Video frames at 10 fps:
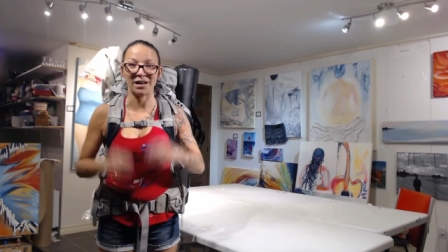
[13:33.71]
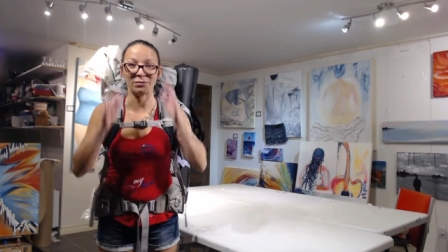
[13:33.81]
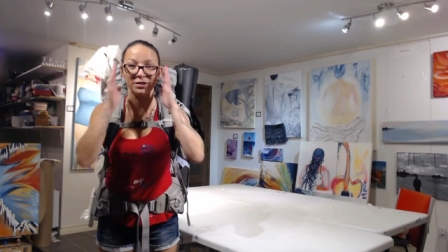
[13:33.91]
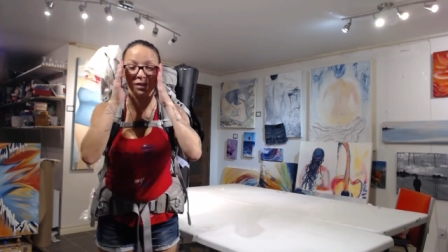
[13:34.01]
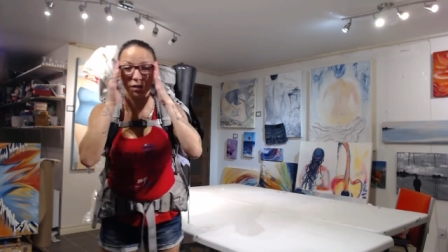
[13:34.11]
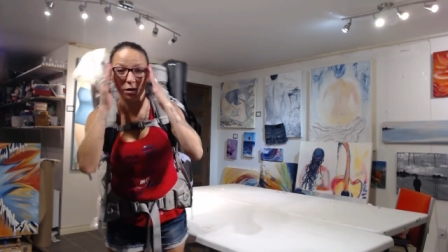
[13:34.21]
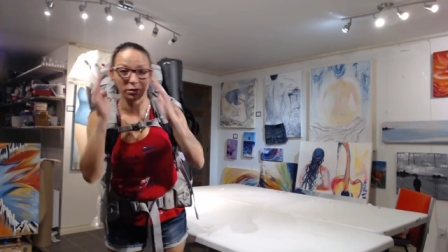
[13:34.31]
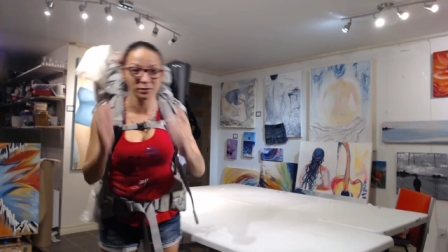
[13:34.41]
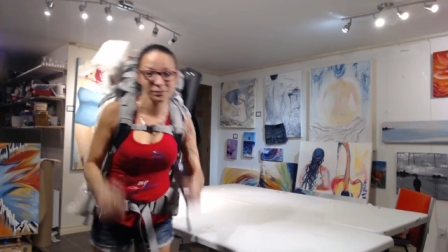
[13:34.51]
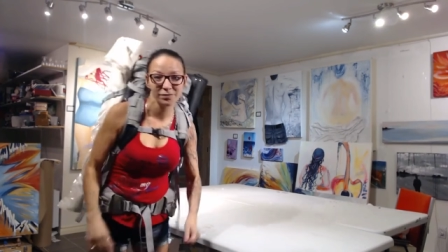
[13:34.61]
I'm good to
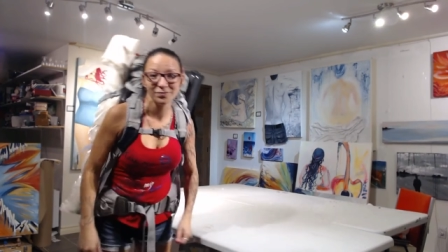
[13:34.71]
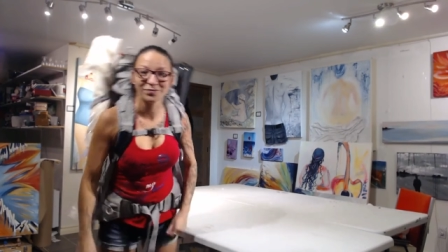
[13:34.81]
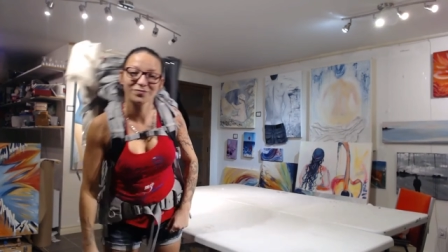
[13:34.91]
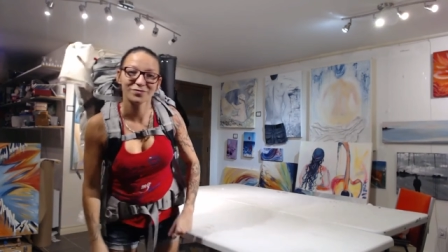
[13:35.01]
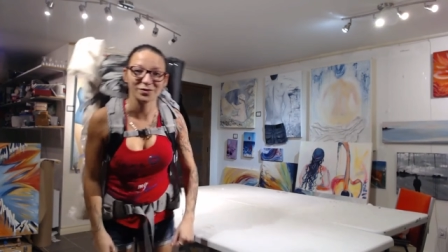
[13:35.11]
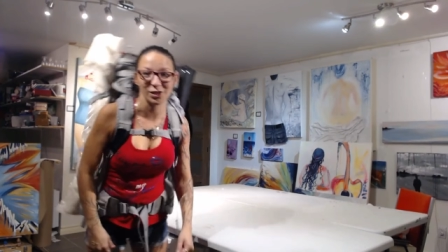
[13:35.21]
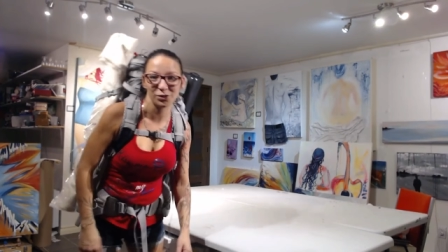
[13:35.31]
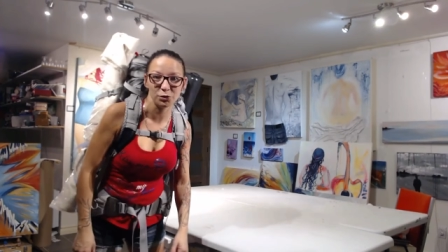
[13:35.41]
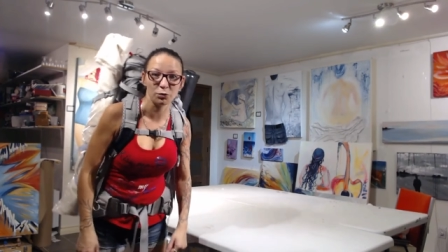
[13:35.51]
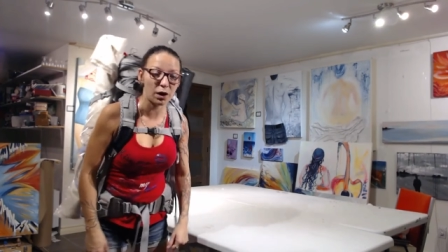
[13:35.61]
go.
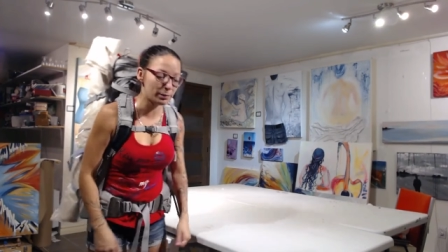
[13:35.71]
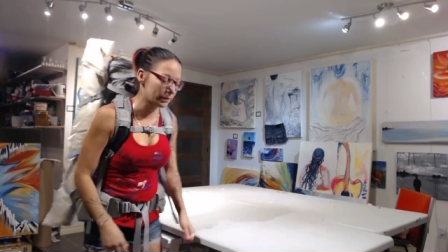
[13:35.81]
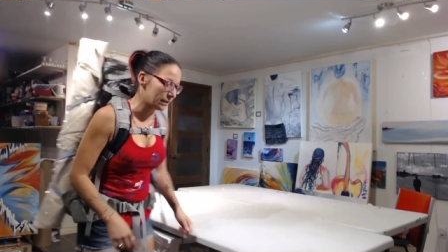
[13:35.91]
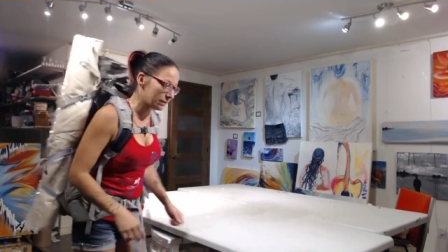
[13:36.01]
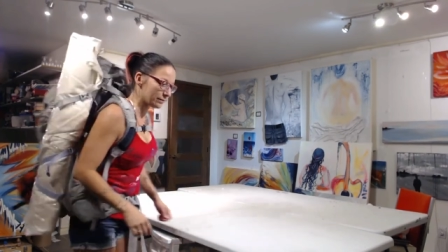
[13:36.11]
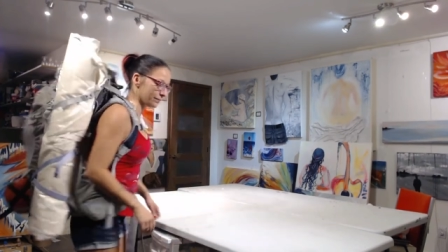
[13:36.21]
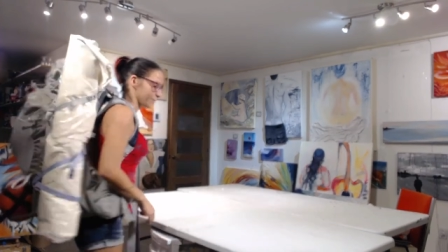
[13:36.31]
Not too wobbly.